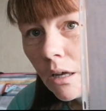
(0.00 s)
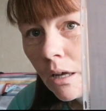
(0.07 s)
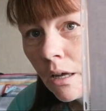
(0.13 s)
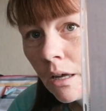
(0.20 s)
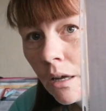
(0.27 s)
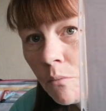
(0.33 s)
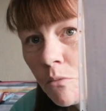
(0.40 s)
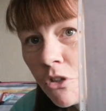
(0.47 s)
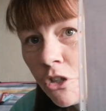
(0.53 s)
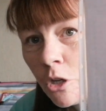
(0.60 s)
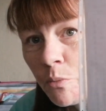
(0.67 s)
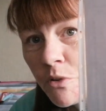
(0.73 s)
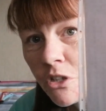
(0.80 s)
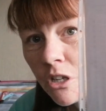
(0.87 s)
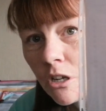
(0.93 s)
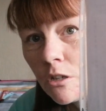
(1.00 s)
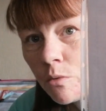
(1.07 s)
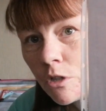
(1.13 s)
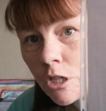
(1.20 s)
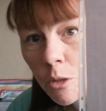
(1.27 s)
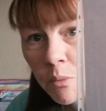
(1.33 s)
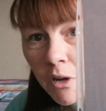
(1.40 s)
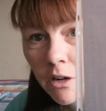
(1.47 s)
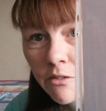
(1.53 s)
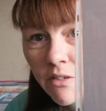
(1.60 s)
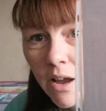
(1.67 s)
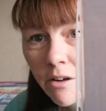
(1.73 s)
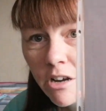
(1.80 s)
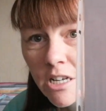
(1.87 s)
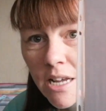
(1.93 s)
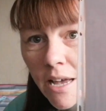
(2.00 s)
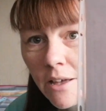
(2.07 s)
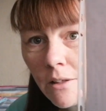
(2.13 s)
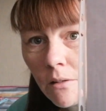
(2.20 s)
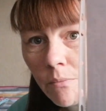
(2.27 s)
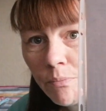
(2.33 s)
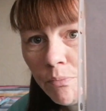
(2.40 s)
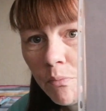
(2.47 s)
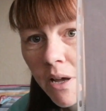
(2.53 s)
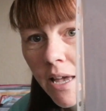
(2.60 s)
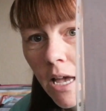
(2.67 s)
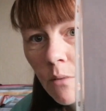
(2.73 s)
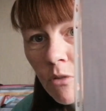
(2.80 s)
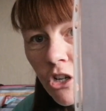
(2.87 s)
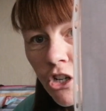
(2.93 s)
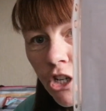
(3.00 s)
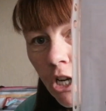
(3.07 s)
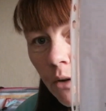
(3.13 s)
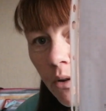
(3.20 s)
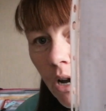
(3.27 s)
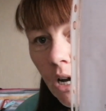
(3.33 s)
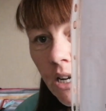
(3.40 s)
Supersized Once Upon a Fairy Tale by Amy Stewart.